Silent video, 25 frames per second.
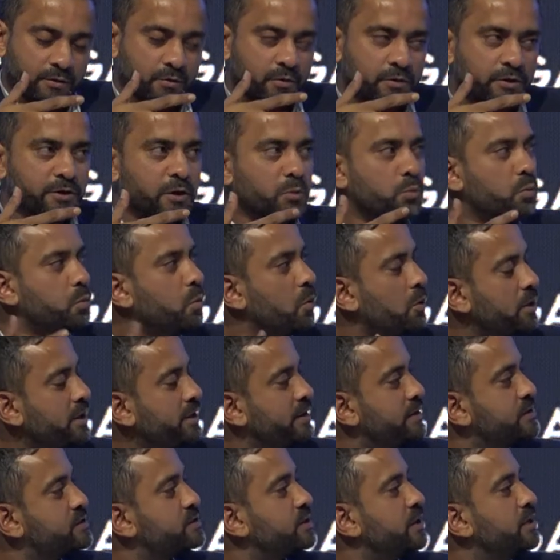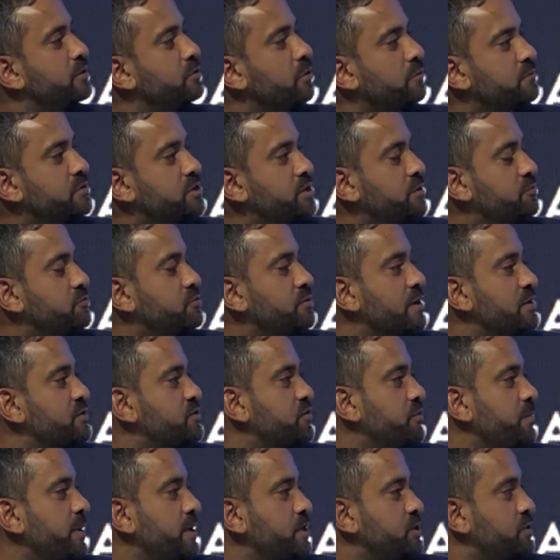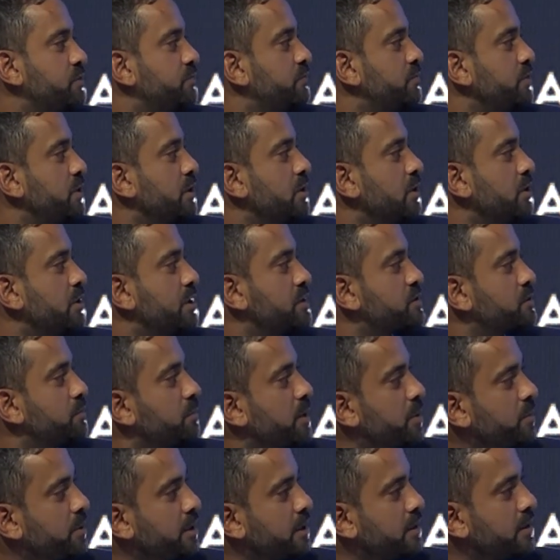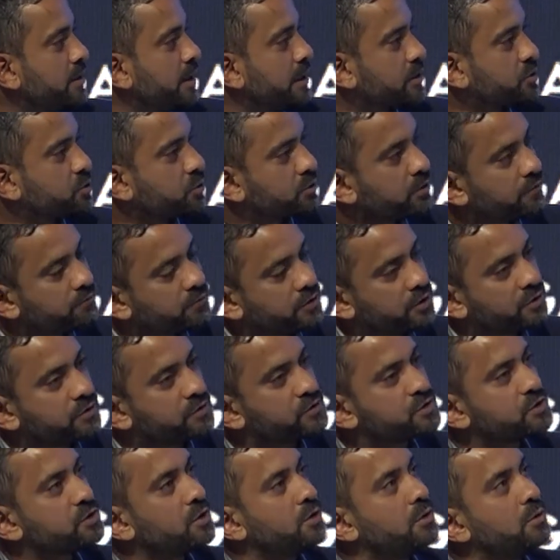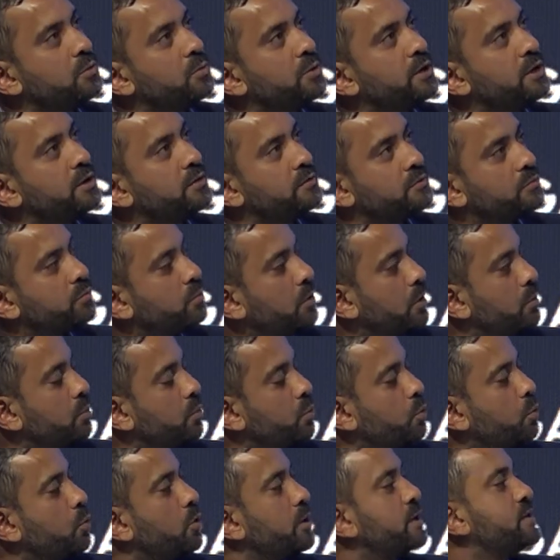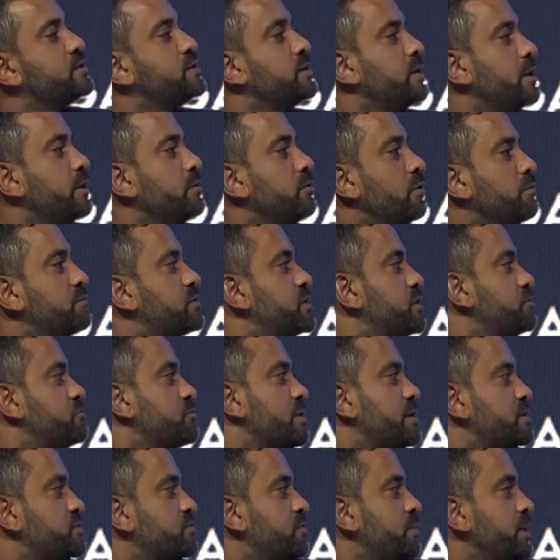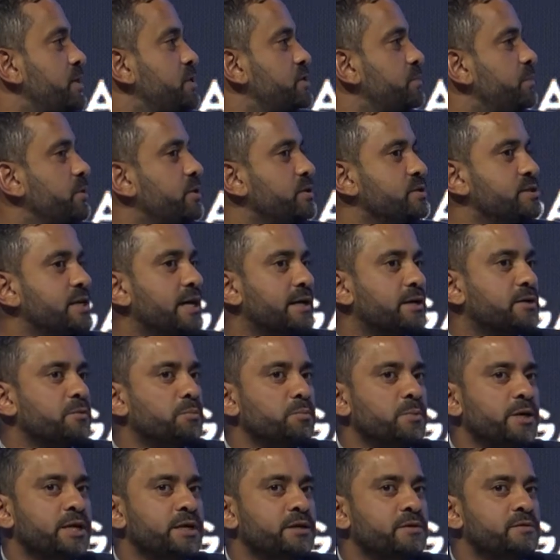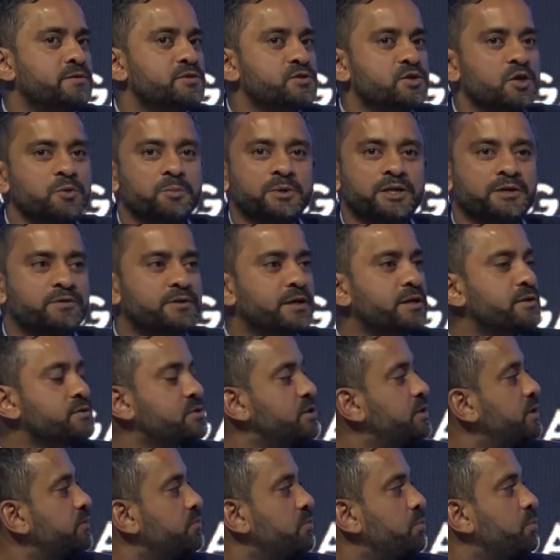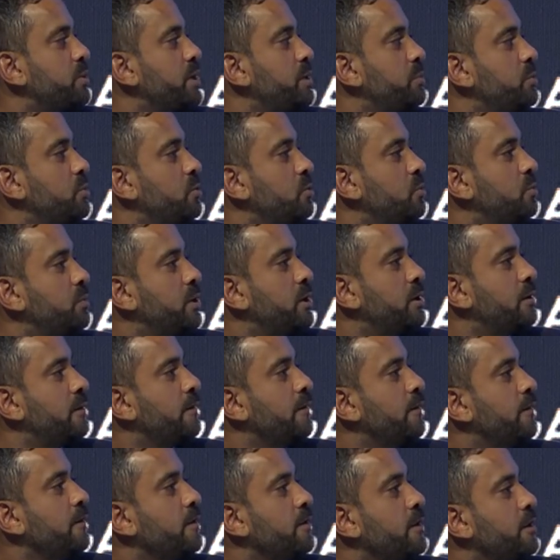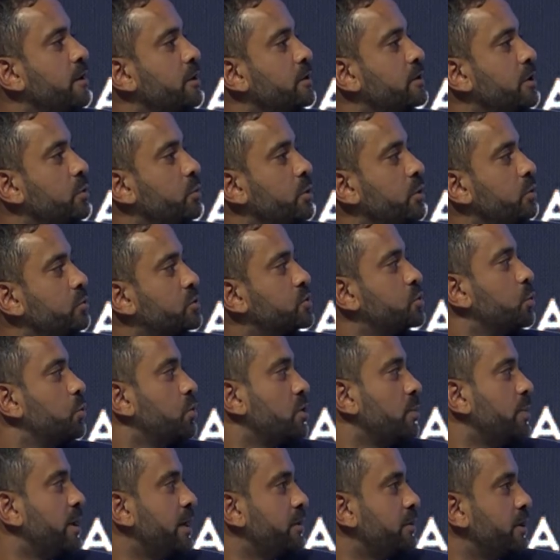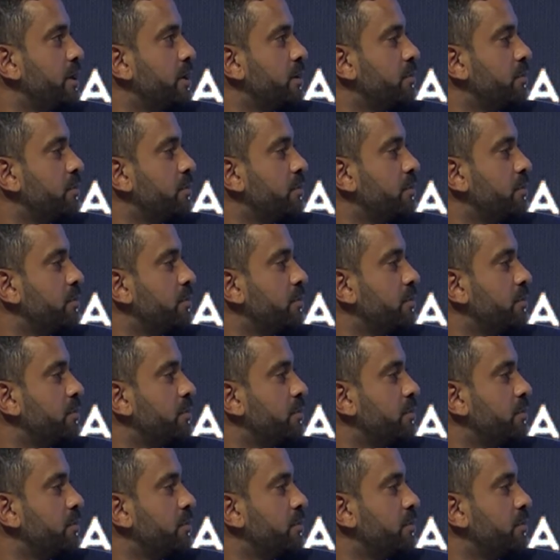you know, what is innovative transformation for you guys? And maybe, Ashok, if you could start with what is innovative transformation? Because that can mean so many things to different people, but, you know, we all talk about it,